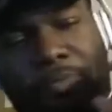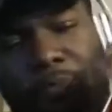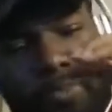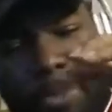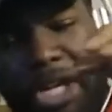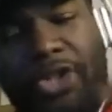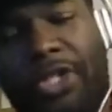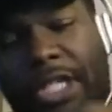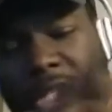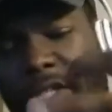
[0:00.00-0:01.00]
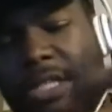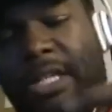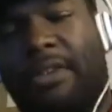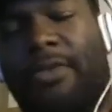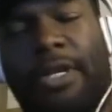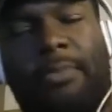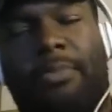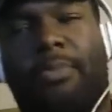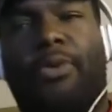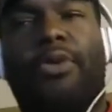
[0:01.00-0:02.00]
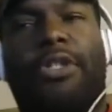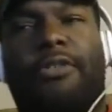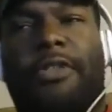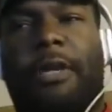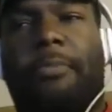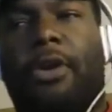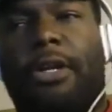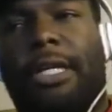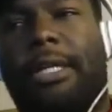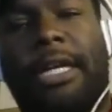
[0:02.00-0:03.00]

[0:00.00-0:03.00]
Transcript: piercing a significant portion of that market.